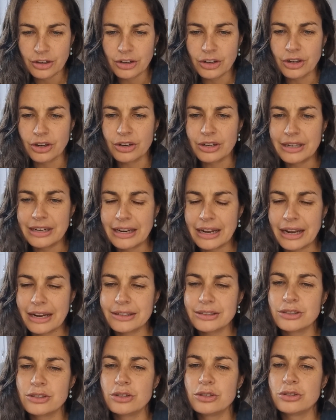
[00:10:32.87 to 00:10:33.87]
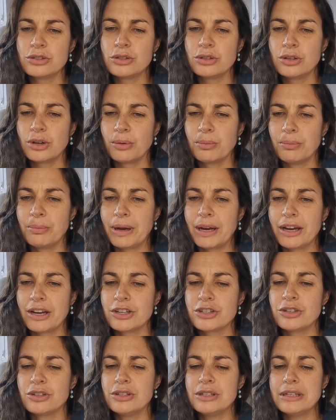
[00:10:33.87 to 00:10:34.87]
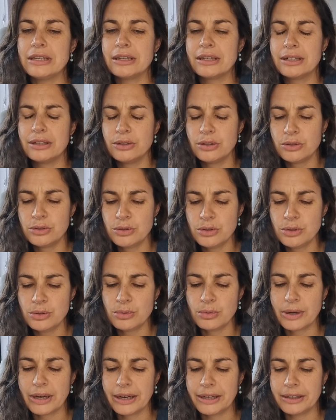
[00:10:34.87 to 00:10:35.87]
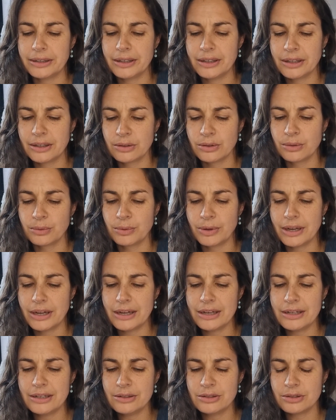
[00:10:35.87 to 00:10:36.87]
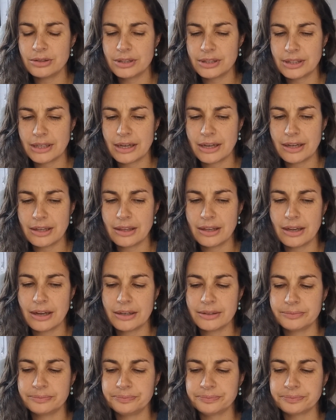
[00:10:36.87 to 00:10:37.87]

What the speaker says: connect to compassion in a new way, in a way to say that